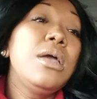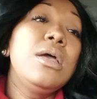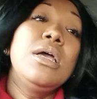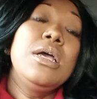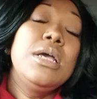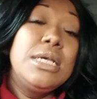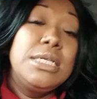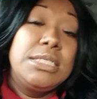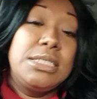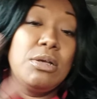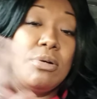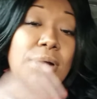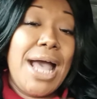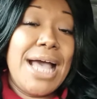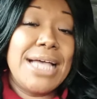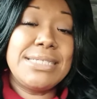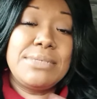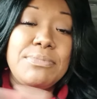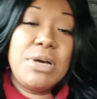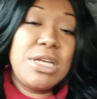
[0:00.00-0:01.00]
So,
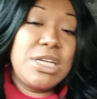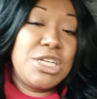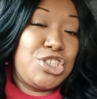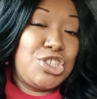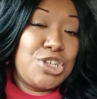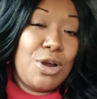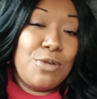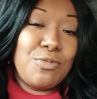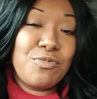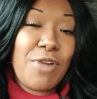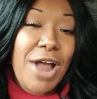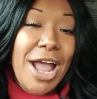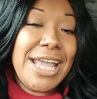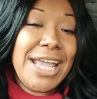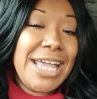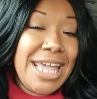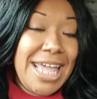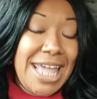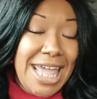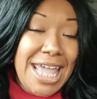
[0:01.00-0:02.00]
guys, I'm going to jump right
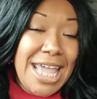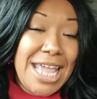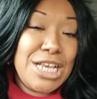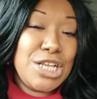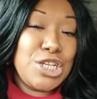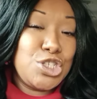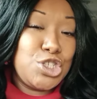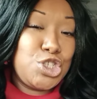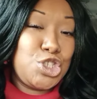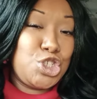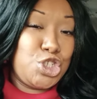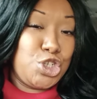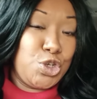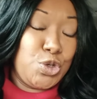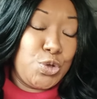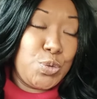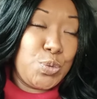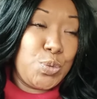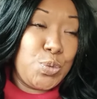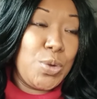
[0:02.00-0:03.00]

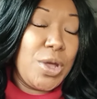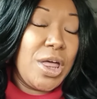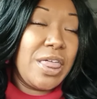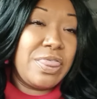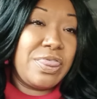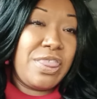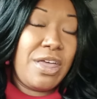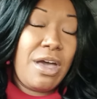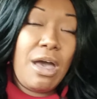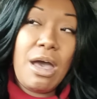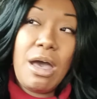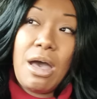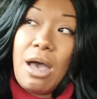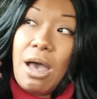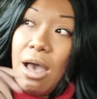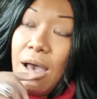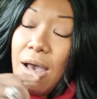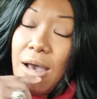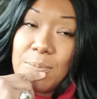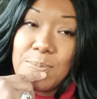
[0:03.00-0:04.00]
into the
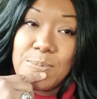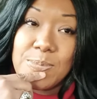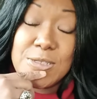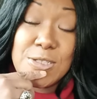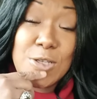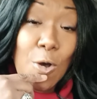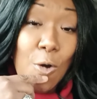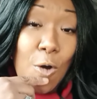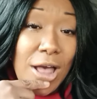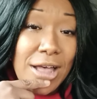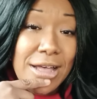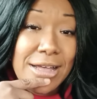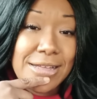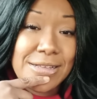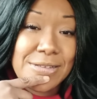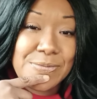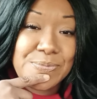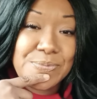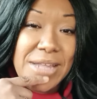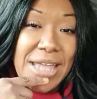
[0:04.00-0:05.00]
um, talk,
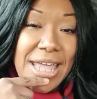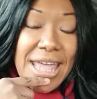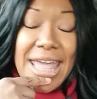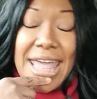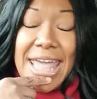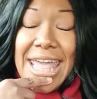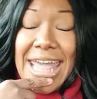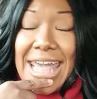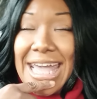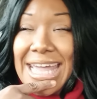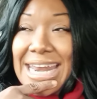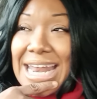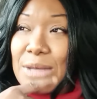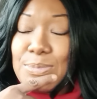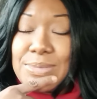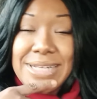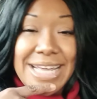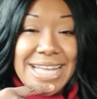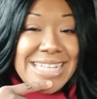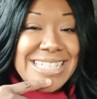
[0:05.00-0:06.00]
and
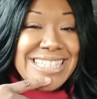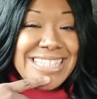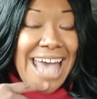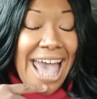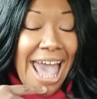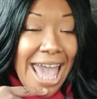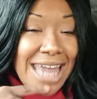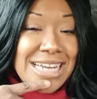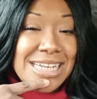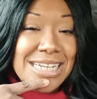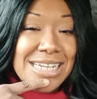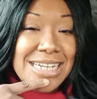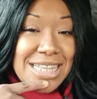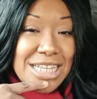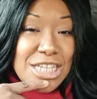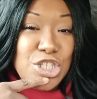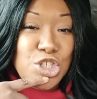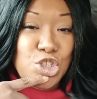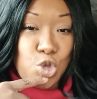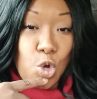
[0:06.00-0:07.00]
I'm entitling
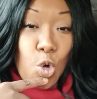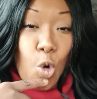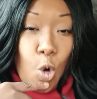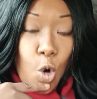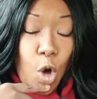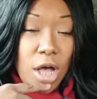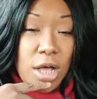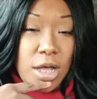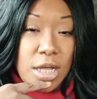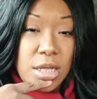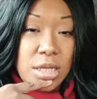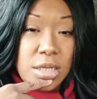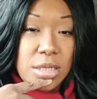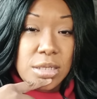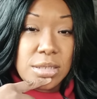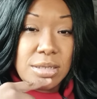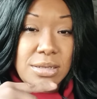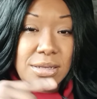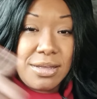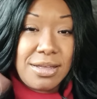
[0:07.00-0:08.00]
this talk
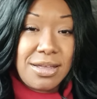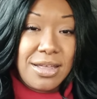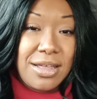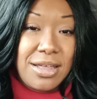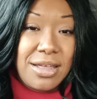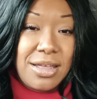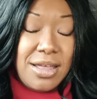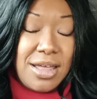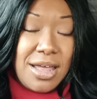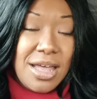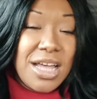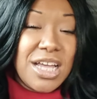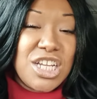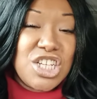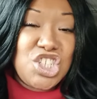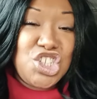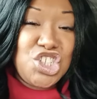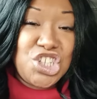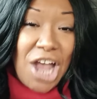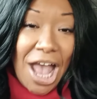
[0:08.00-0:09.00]

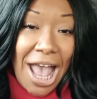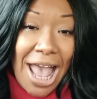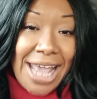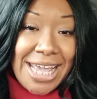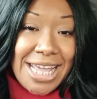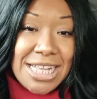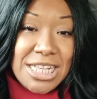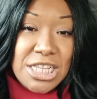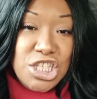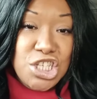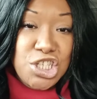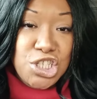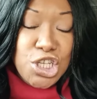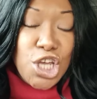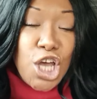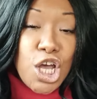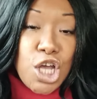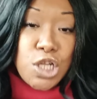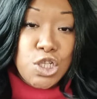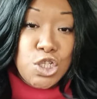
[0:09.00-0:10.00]
giants
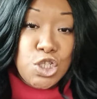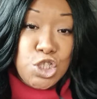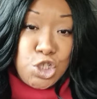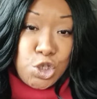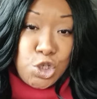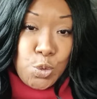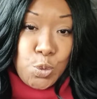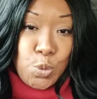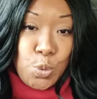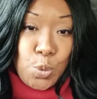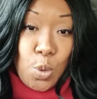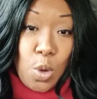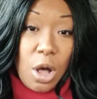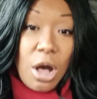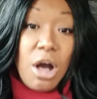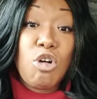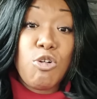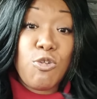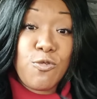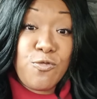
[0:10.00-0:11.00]
do
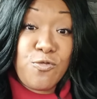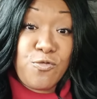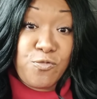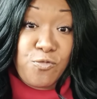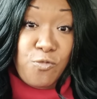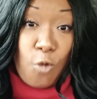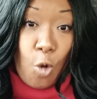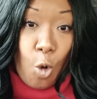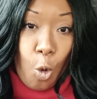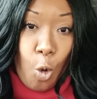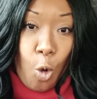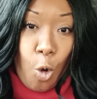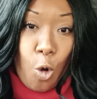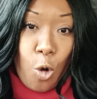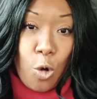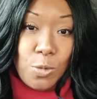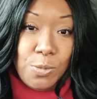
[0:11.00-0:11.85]
fall.